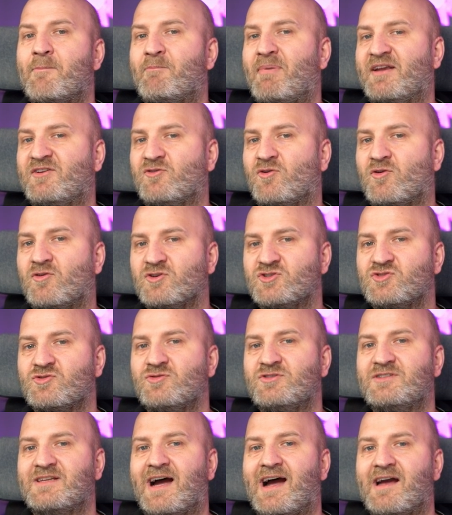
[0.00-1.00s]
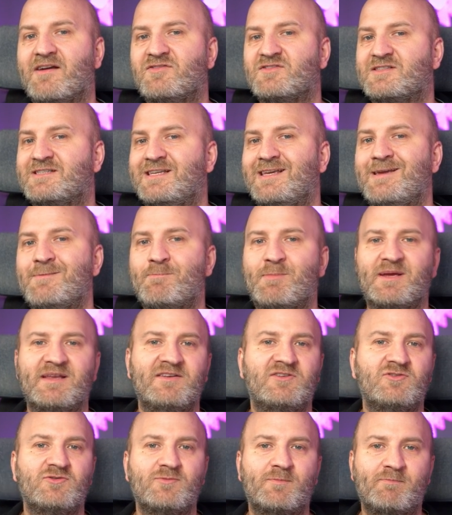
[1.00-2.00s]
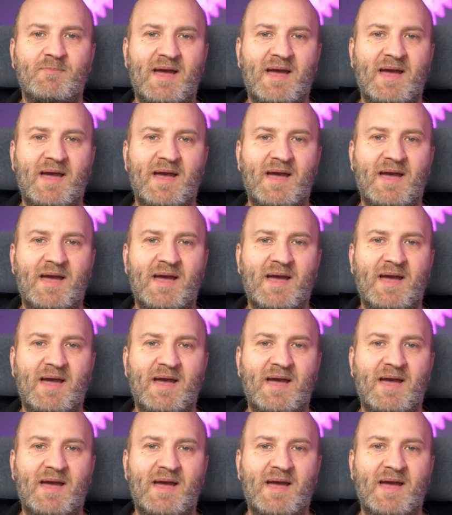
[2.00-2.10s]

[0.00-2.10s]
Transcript: but also dives deep into